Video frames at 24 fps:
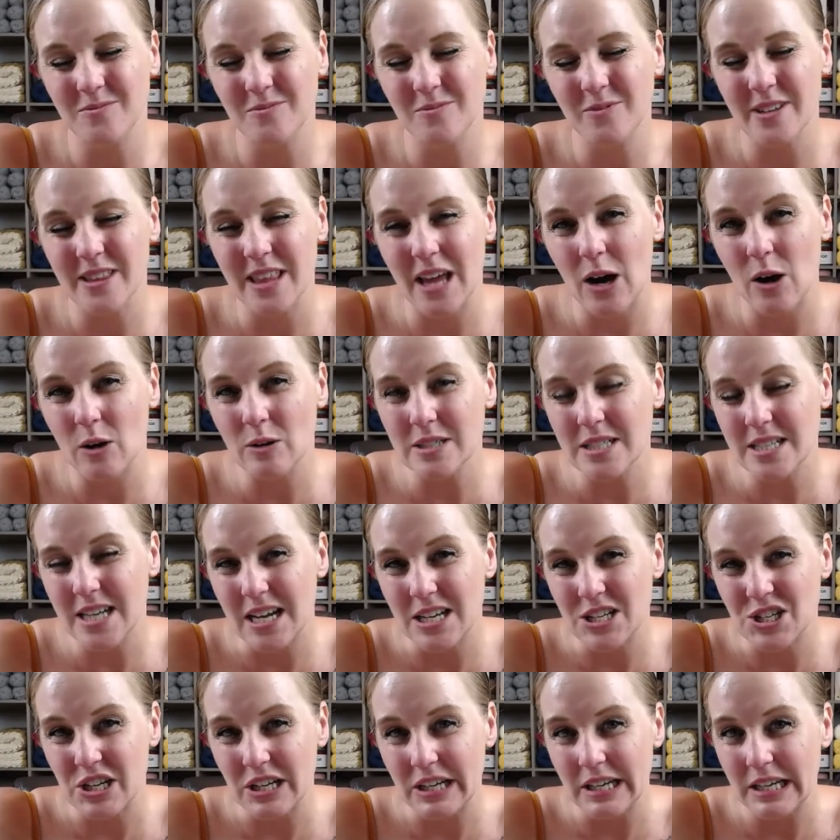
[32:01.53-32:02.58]
without
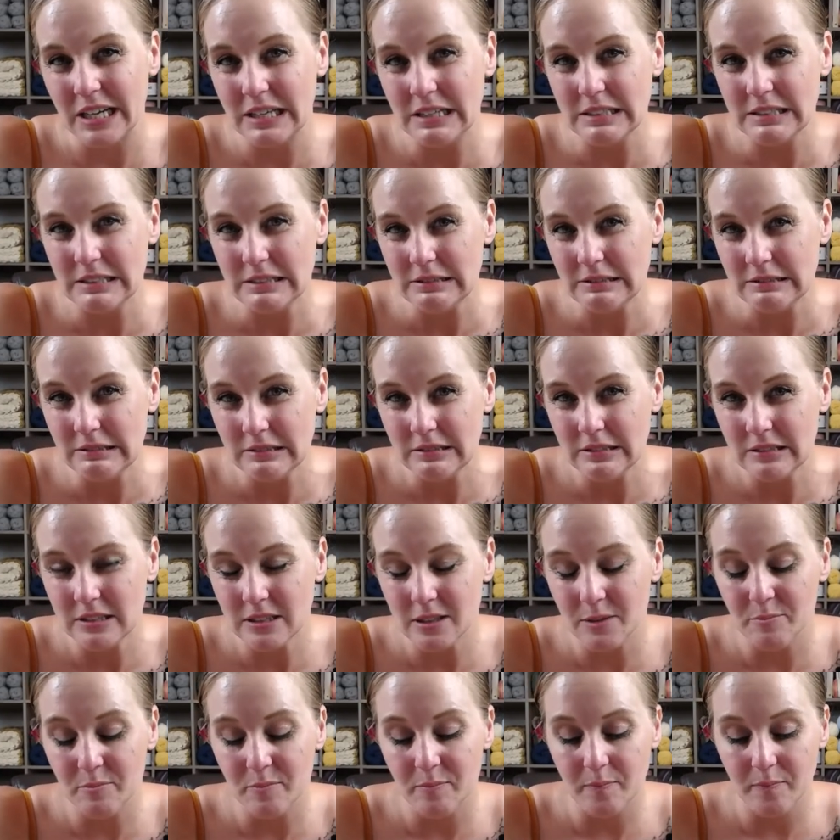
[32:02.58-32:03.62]
touching
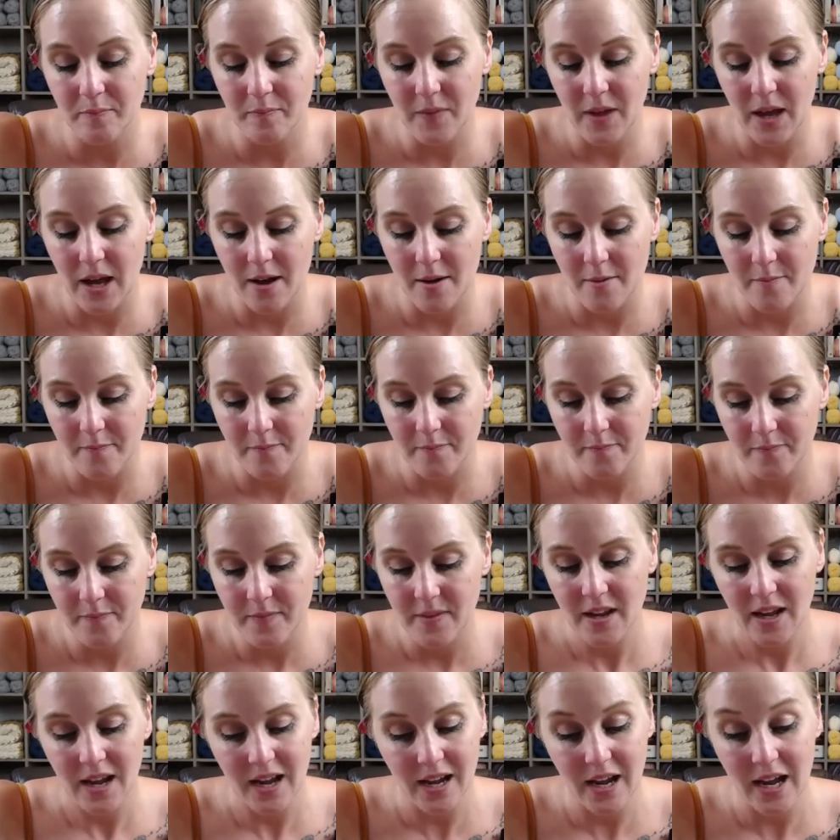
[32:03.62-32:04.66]
it. Um,
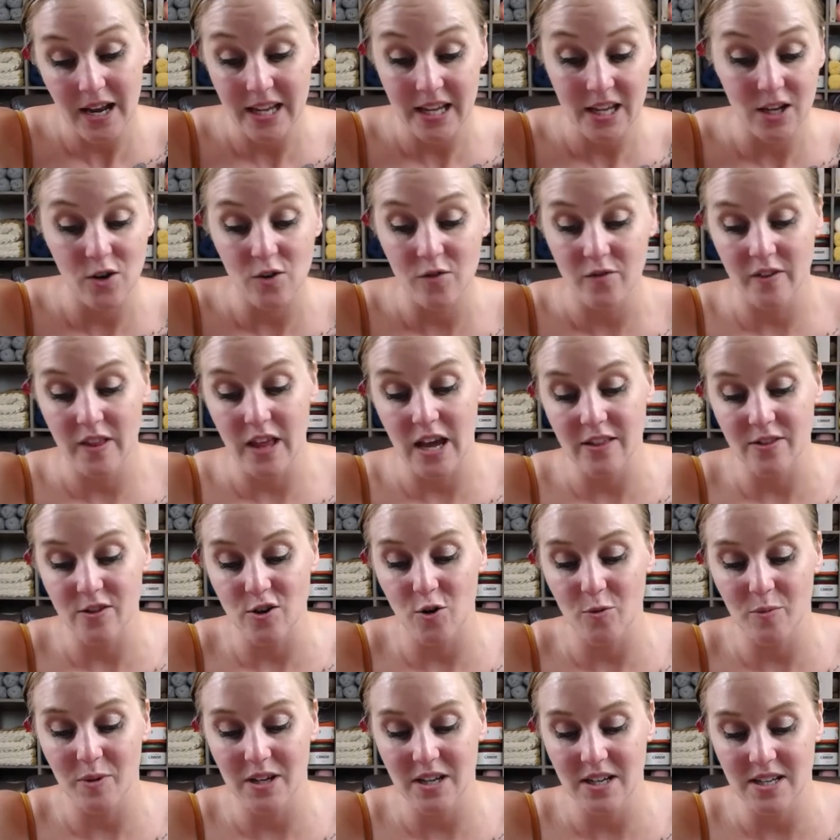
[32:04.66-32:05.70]
I got to get over that
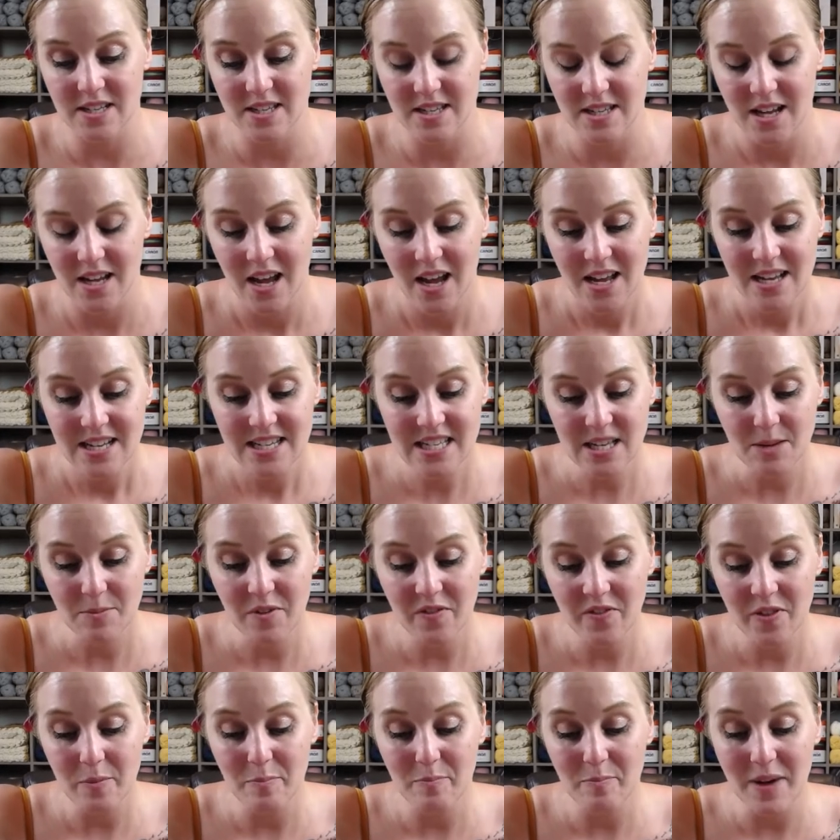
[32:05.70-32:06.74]
though, because some
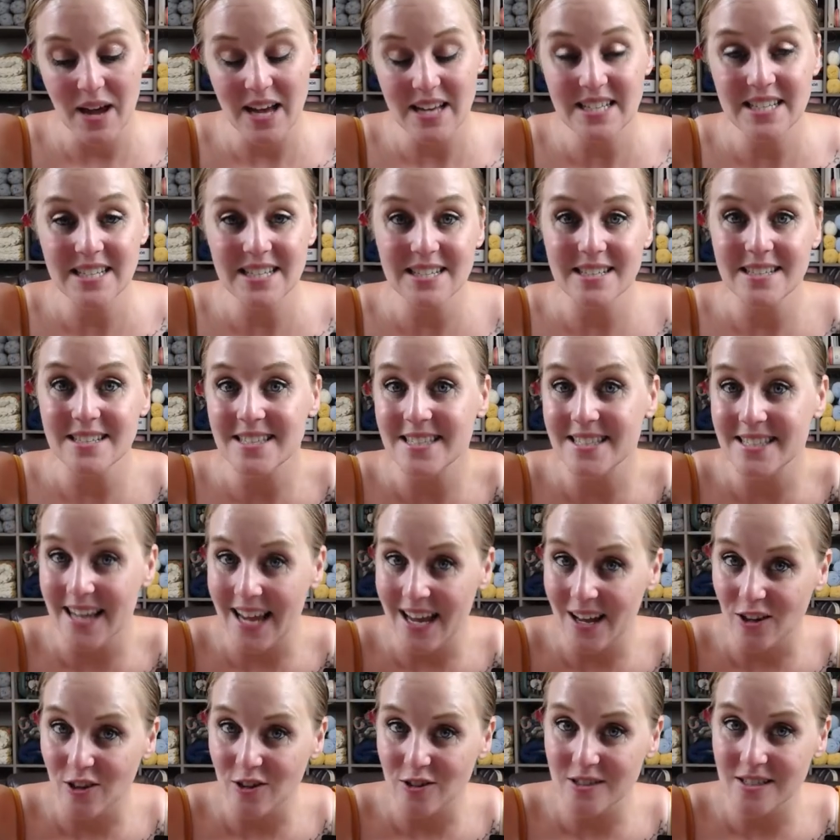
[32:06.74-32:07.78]
of the best
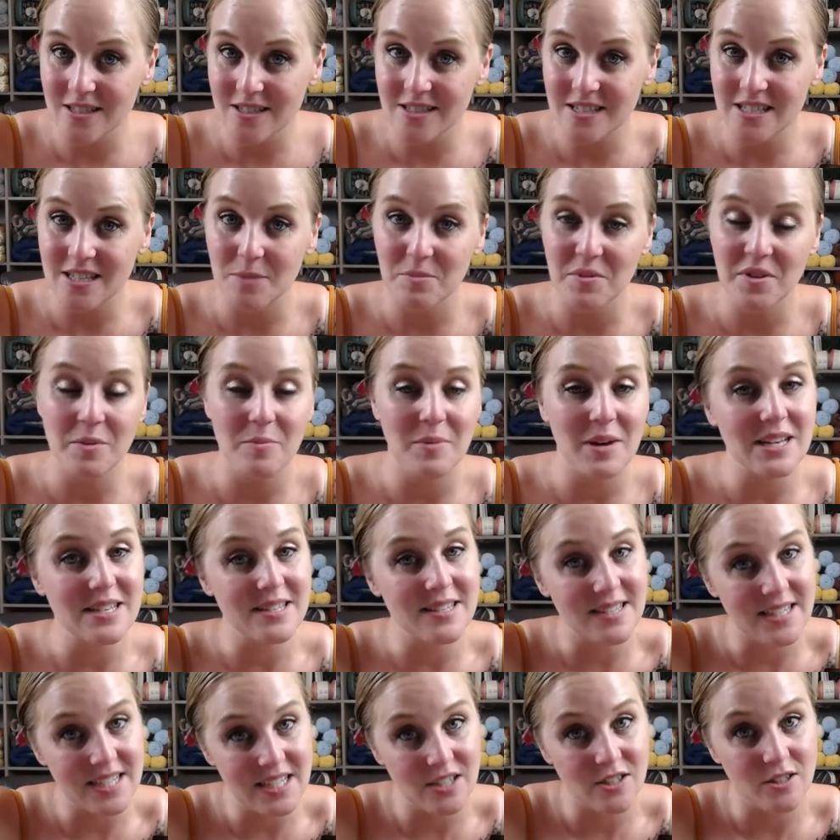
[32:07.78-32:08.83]
sales, some of the
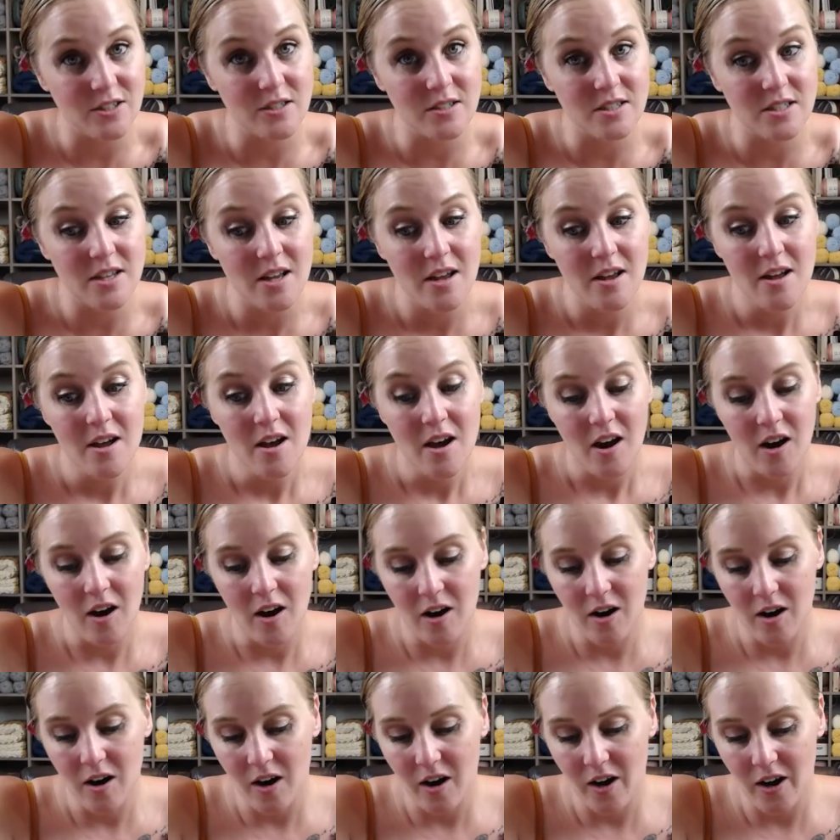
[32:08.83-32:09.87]
best deals
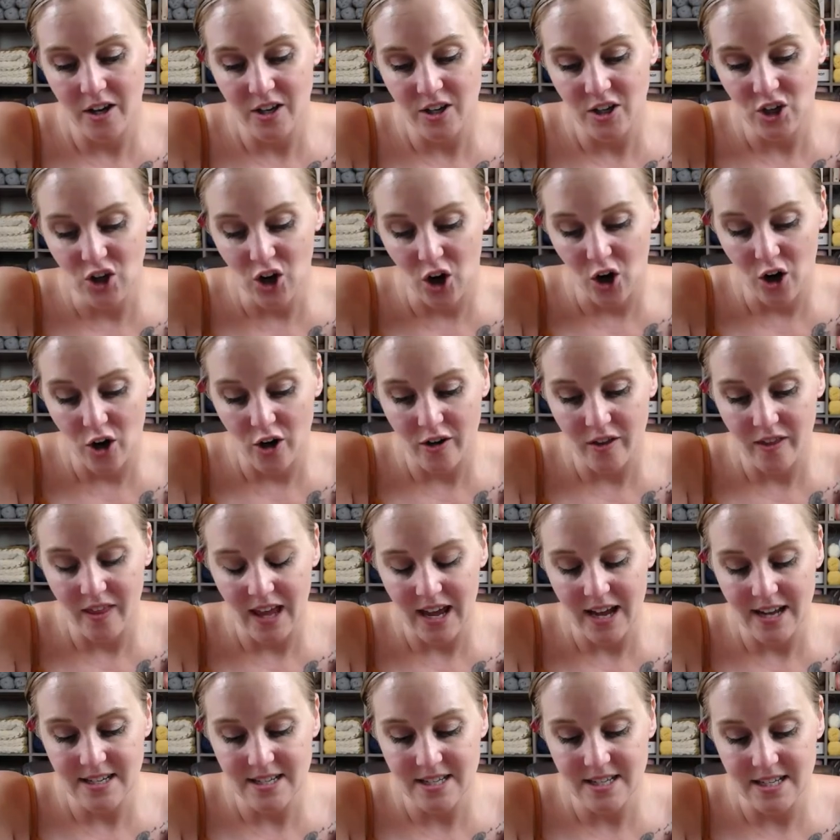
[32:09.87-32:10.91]
are on yarn
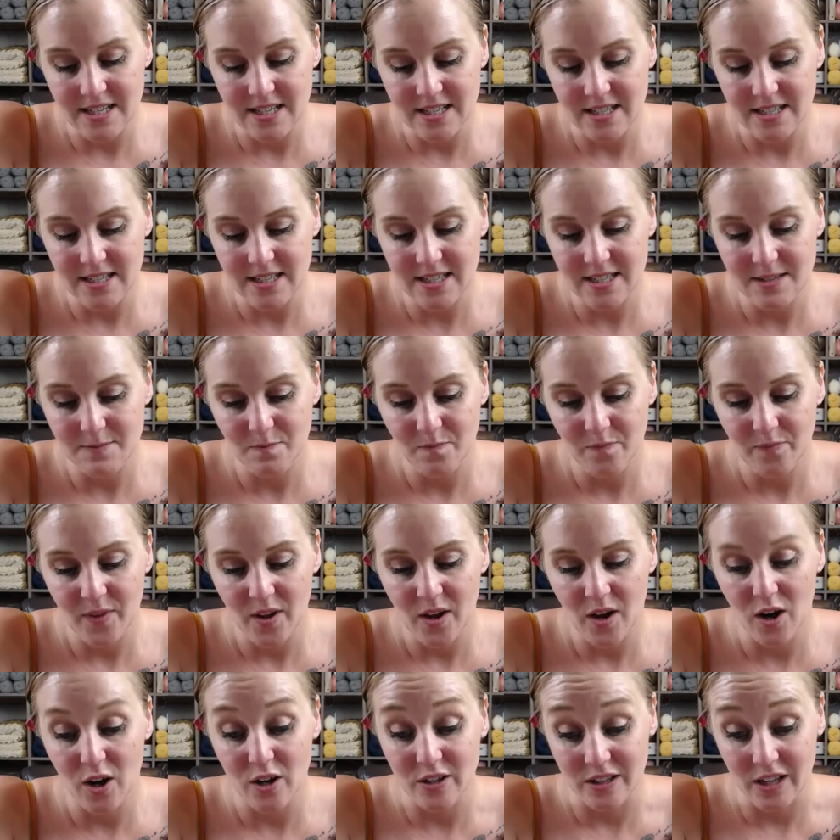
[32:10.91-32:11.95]
that is
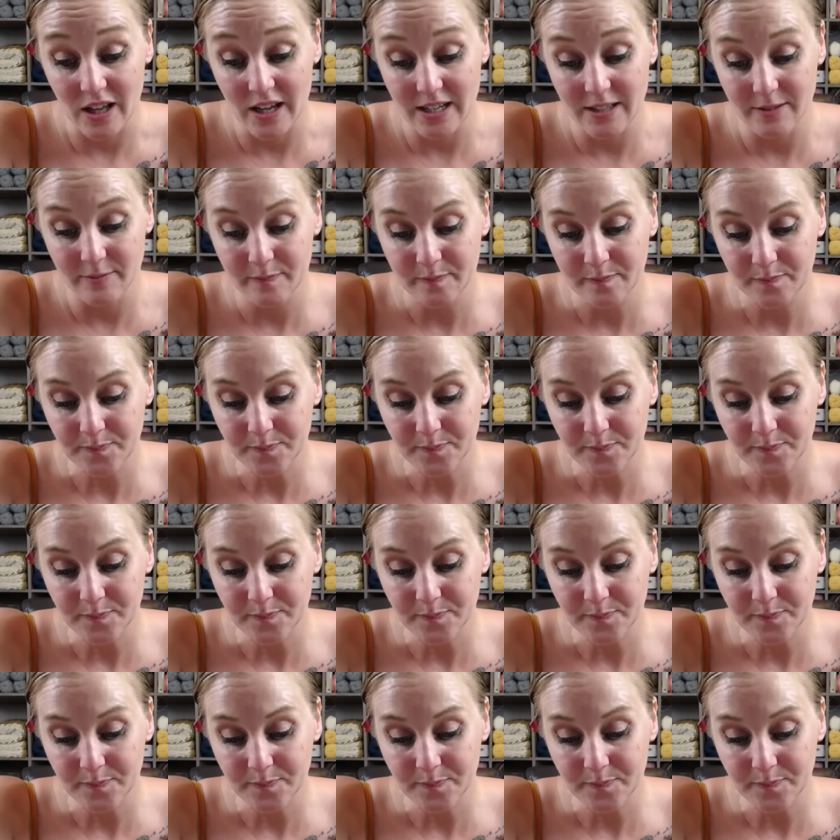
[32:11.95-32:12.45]
online.